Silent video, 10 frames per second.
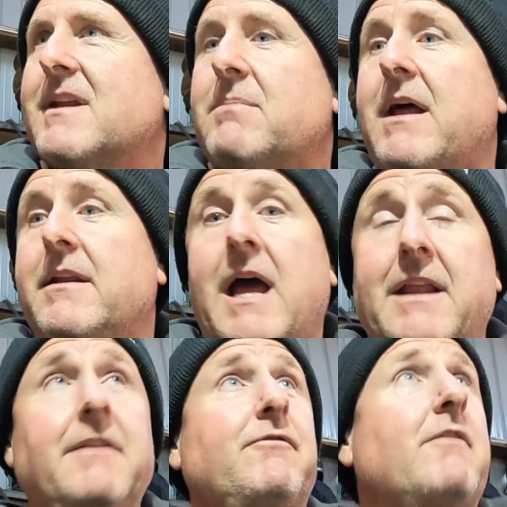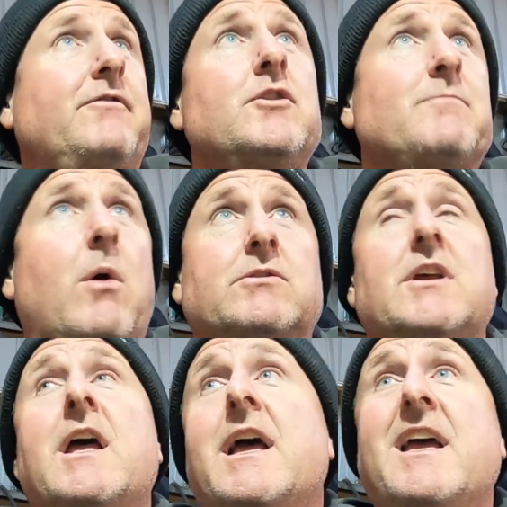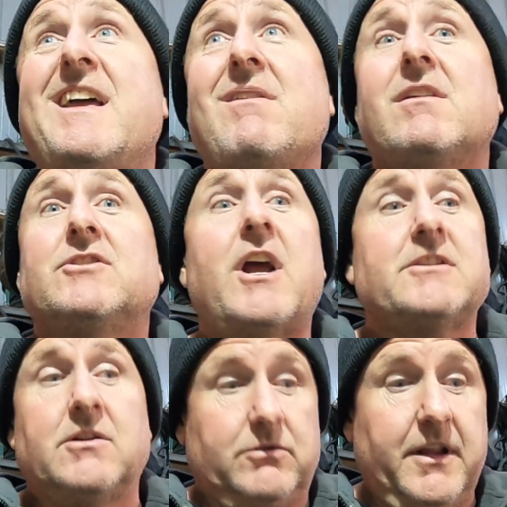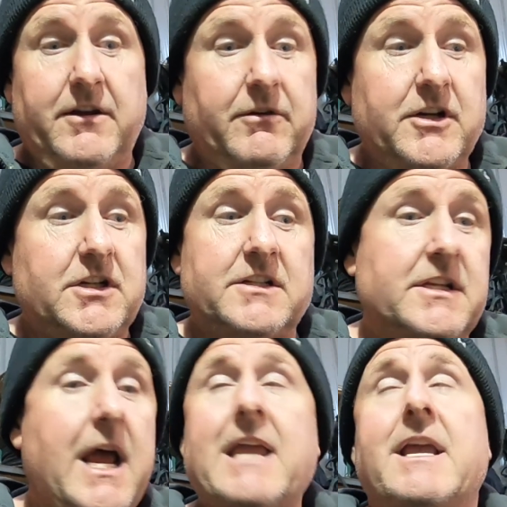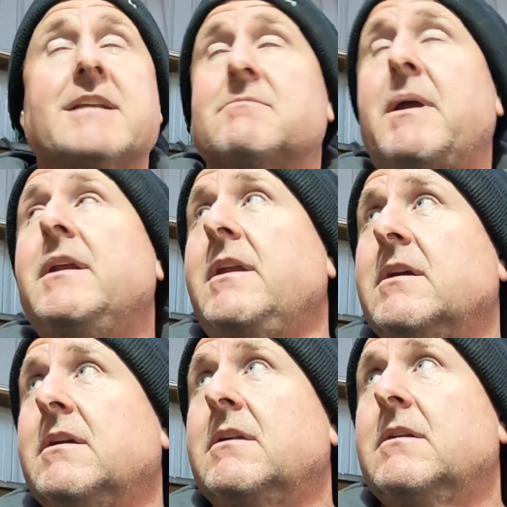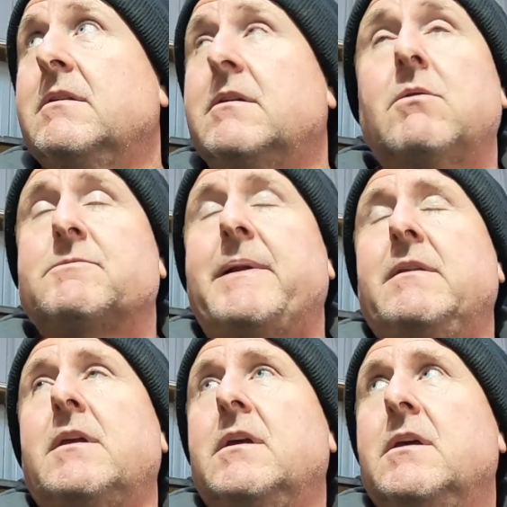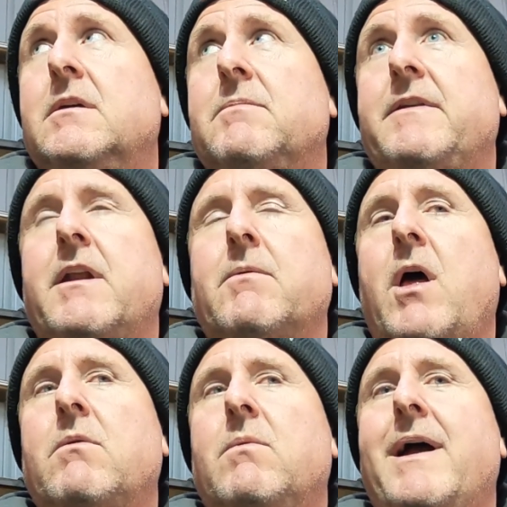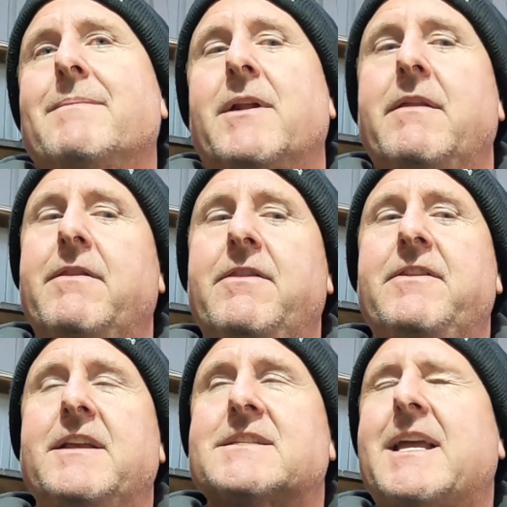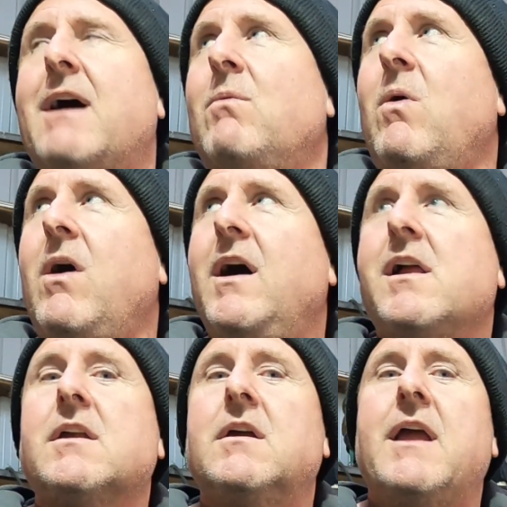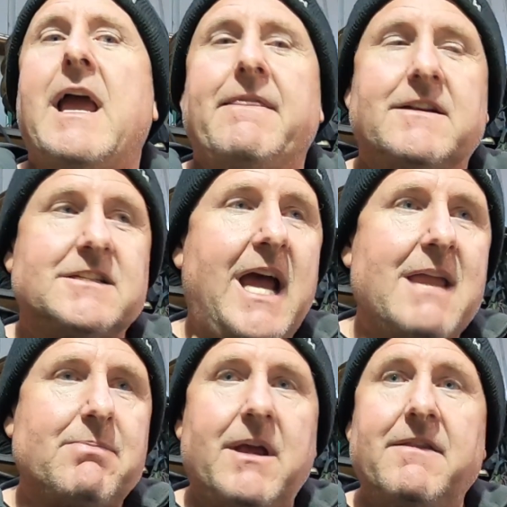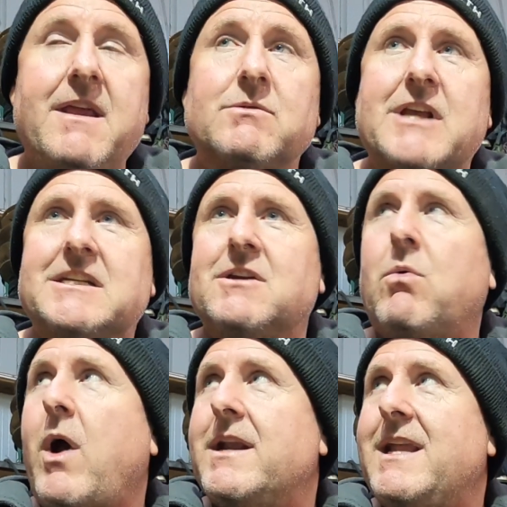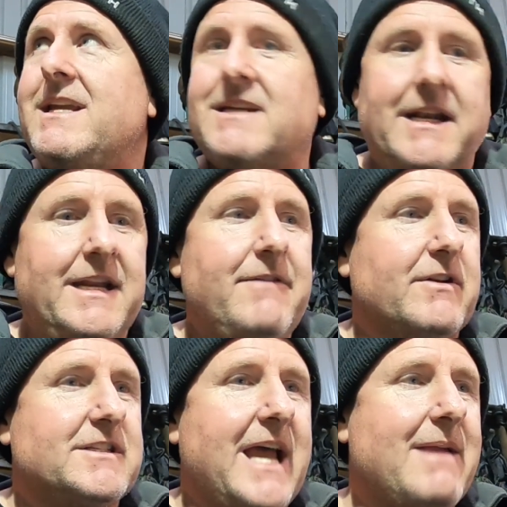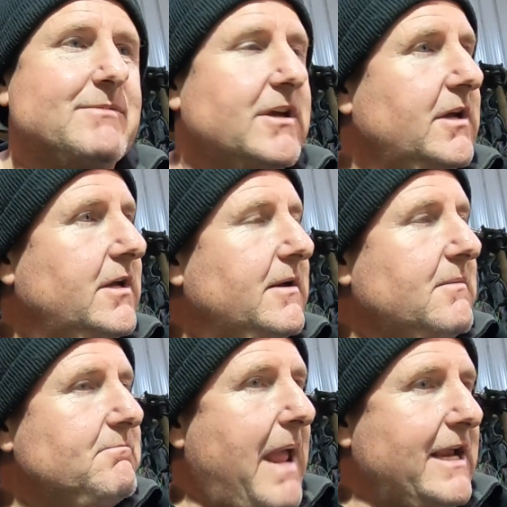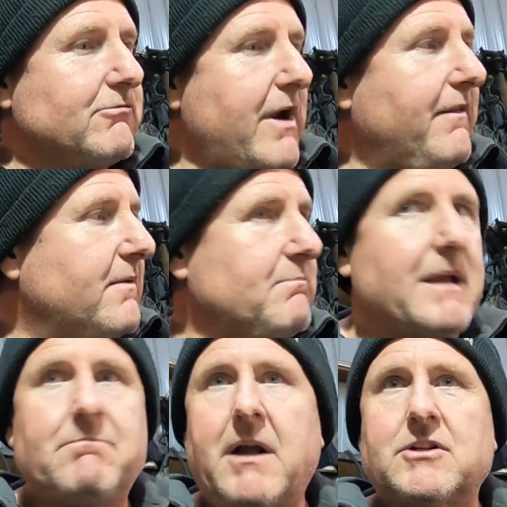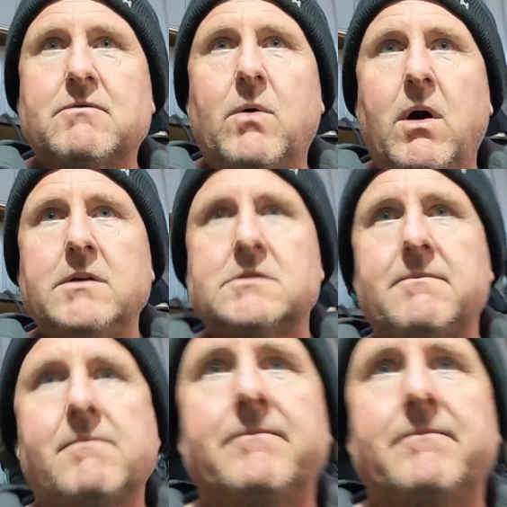But in the front fuse box, Jason looked in there initially and said, hey, he hasn't been in here. No one's been in there. But then I'm like, wait a minute, there's a cut wire. And the tape in there was actually quite neat. And he'd even taped back around the big bunch of wires.